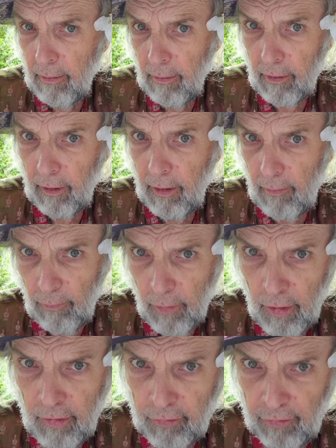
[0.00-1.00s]
You get
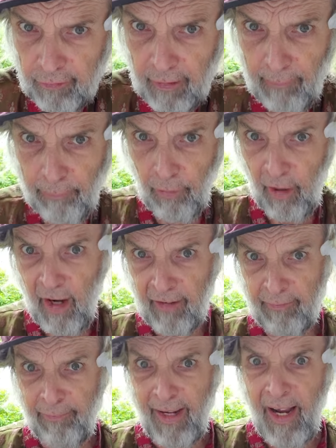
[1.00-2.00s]
mercilessly
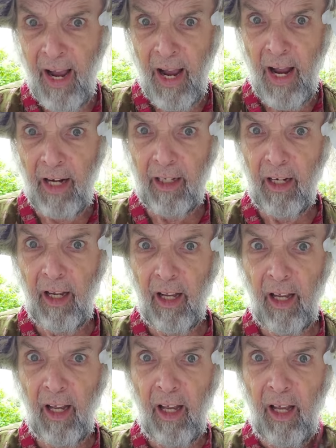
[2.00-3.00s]
pressed back
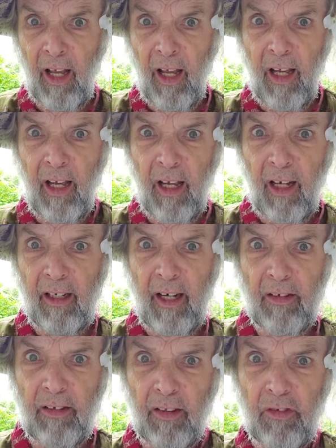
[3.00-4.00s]

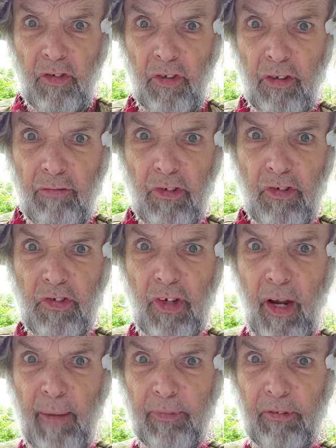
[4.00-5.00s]
against the jewelry
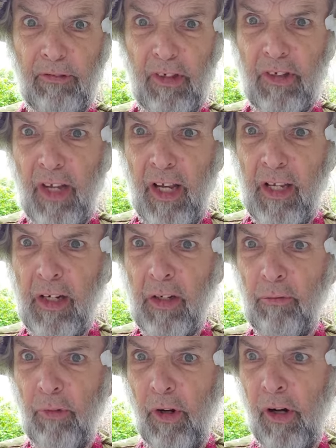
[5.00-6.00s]
shop's
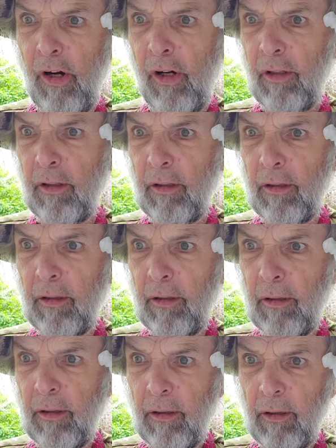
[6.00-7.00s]
retaining wall.
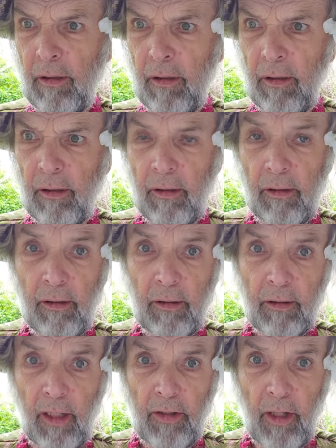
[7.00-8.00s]

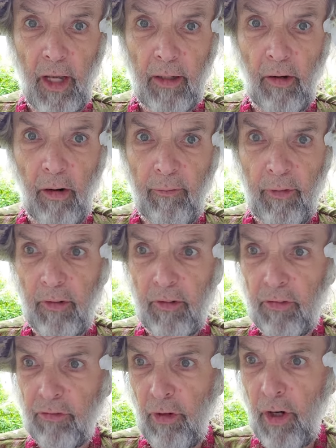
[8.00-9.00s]
They take over the
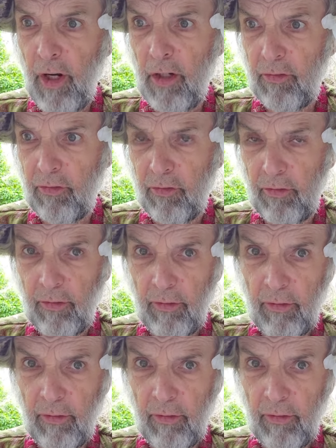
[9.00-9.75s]
streets.